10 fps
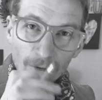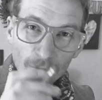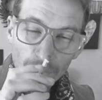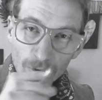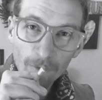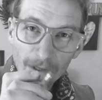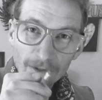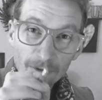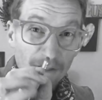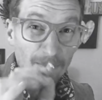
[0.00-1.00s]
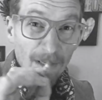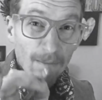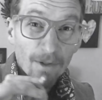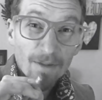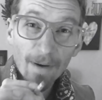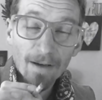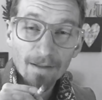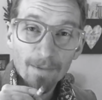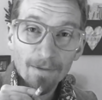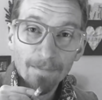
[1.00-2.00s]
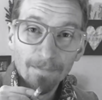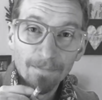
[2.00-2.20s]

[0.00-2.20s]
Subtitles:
Use your eraser as minimal as possible